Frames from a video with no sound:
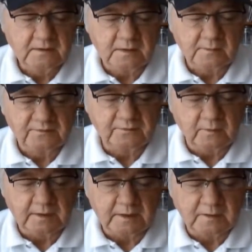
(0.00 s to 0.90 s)
Number
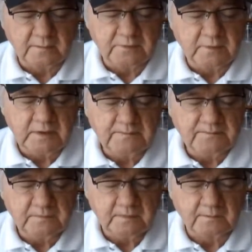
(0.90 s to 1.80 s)
four, Another Beauty.
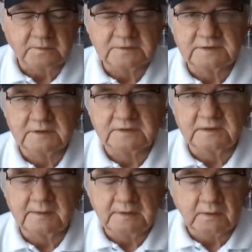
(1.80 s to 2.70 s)
Number six,
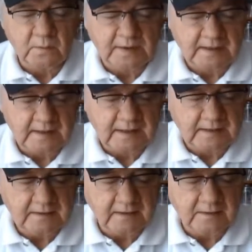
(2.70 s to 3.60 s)
Gimme a Wink.
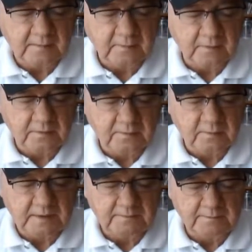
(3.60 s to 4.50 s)
And number
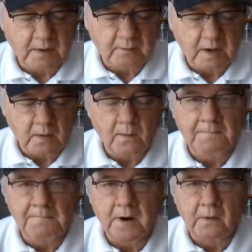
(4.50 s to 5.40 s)
three, Bono,
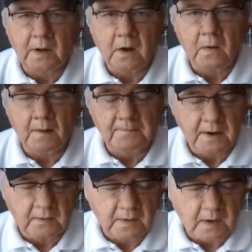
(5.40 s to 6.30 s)
Bono,
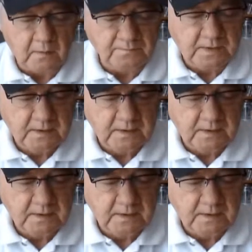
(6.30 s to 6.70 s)
Bono.